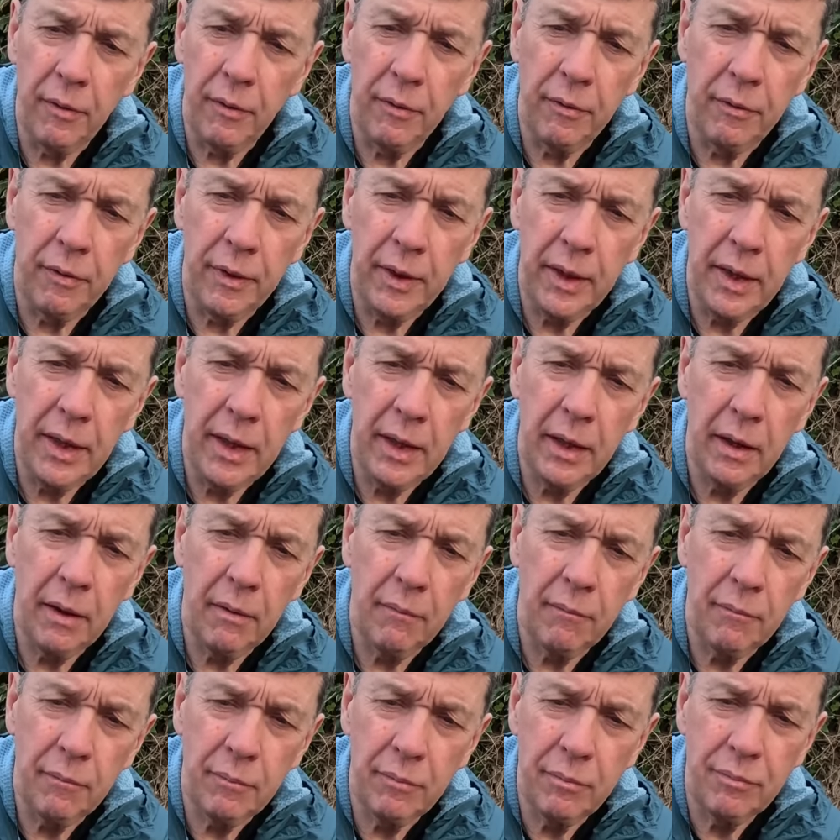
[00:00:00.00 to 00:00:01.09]
The
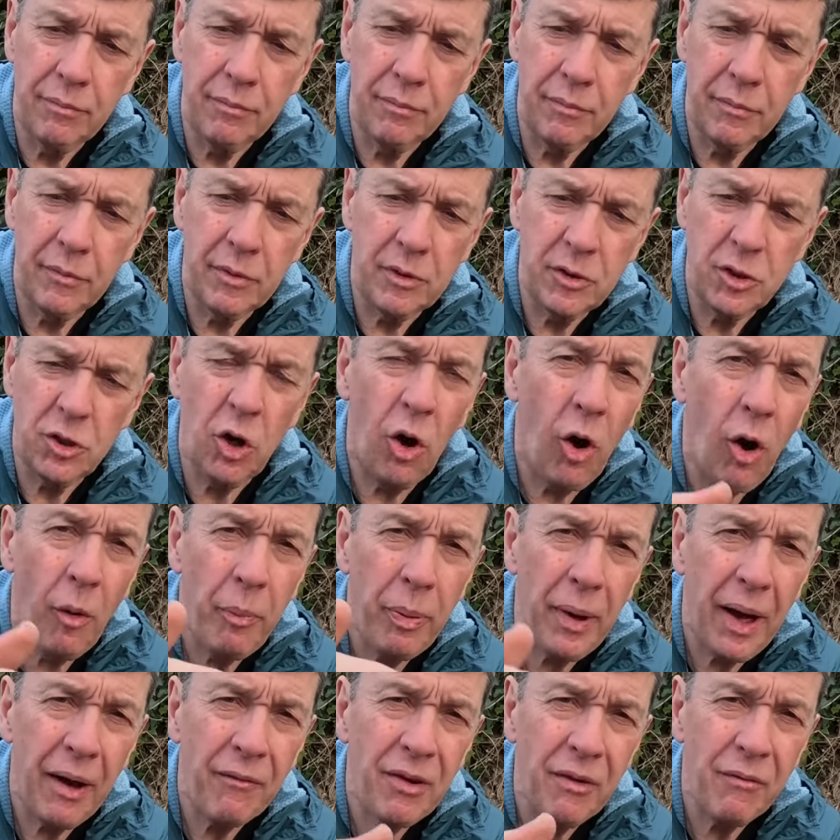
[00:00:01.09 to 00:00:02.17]

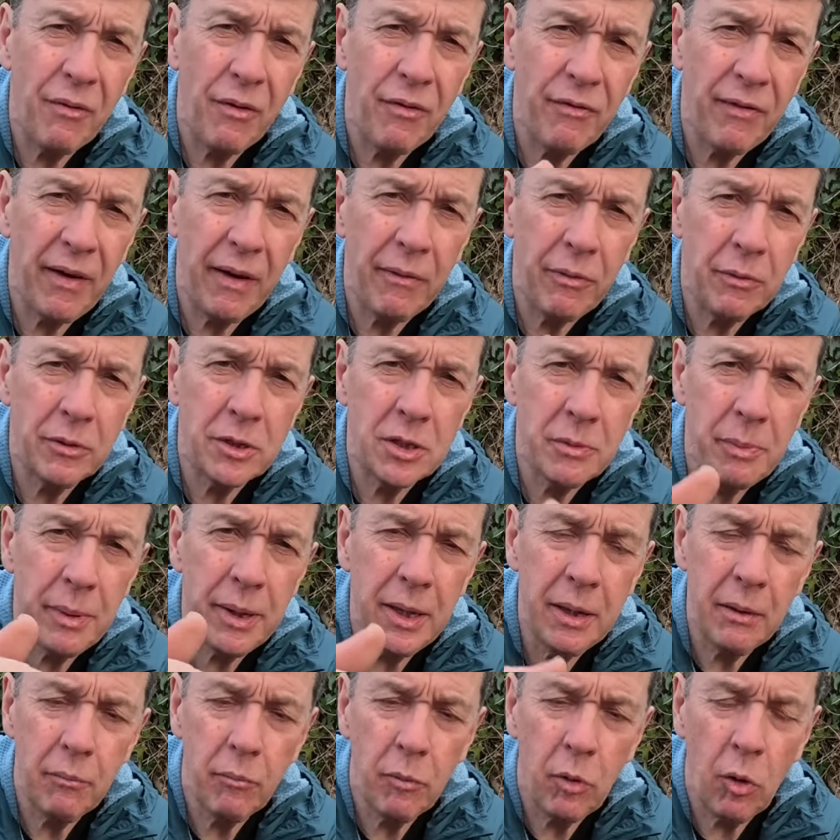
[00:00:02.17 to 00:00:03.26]
top, I've never found them to
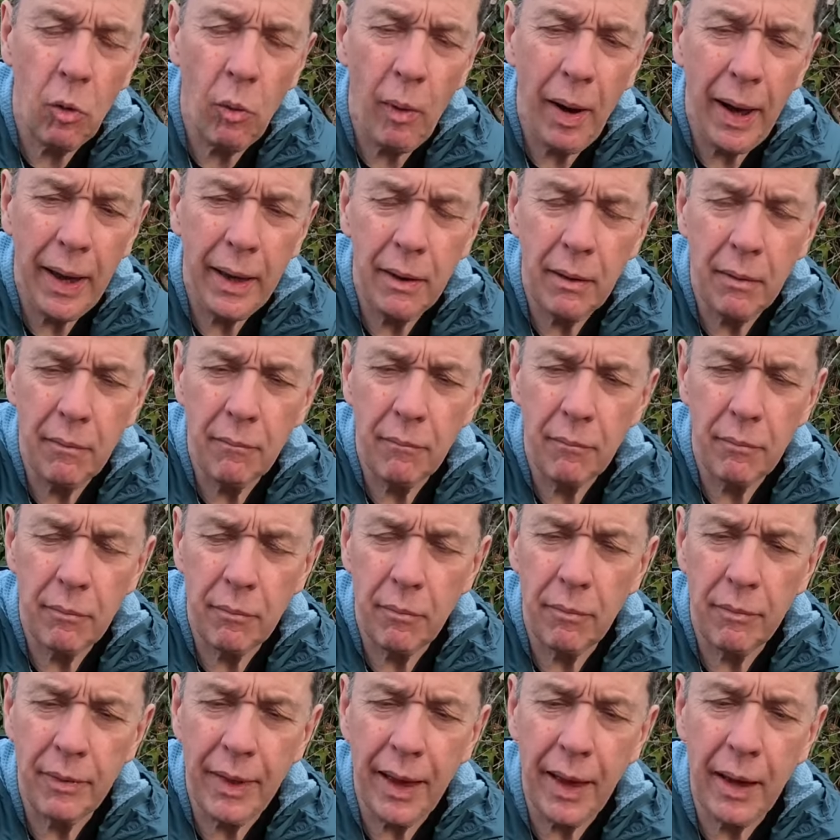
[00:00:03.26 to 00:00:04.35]
be quite
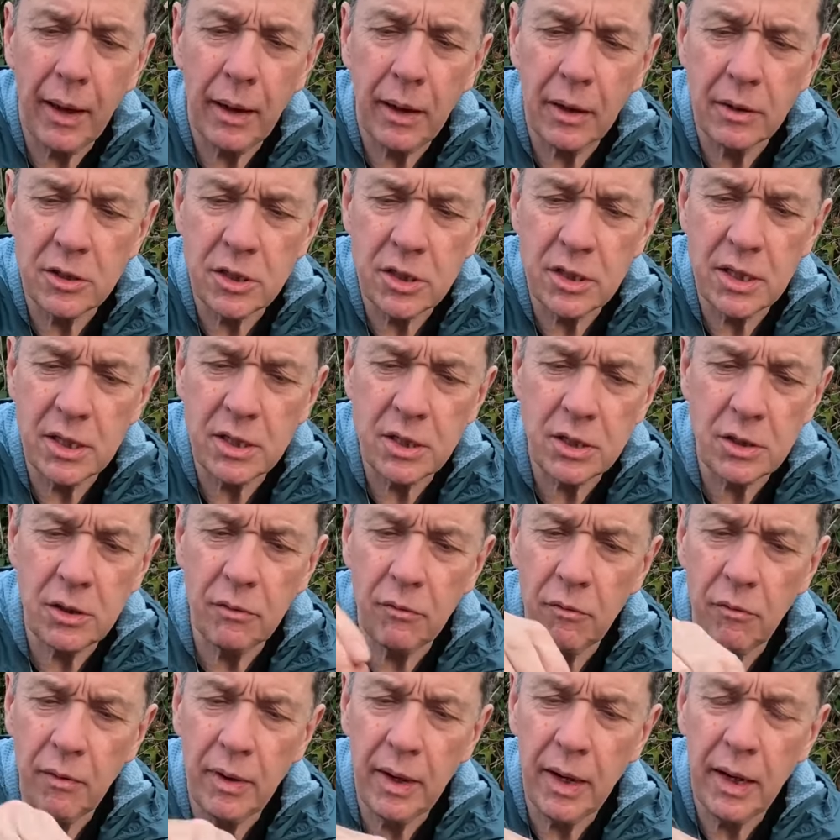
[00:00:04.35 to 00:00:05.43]
that
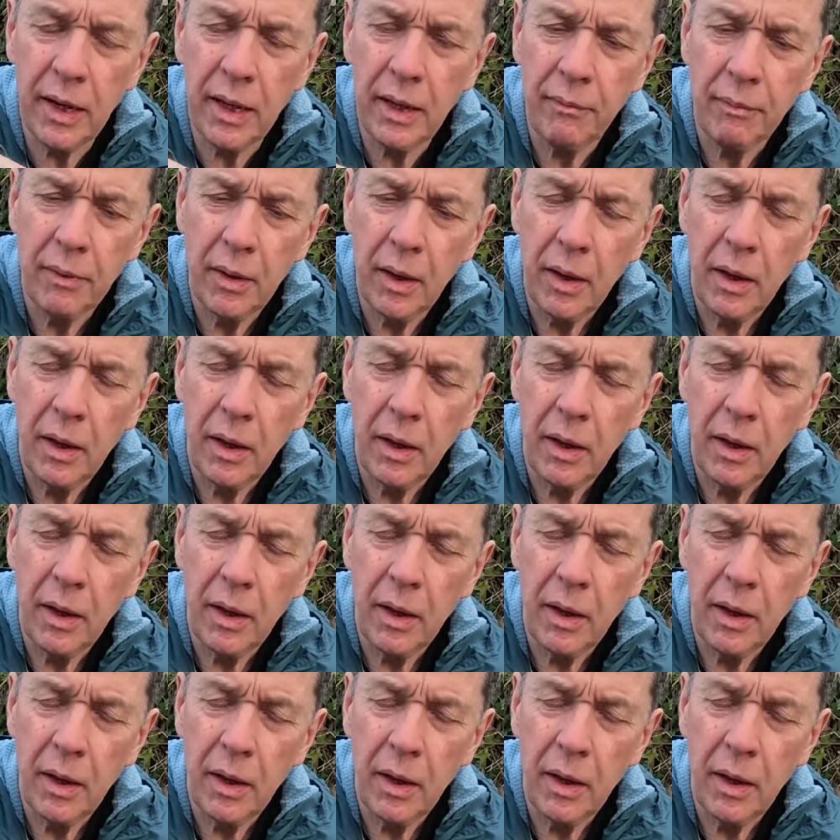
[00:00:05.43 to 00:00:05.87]
consistent really,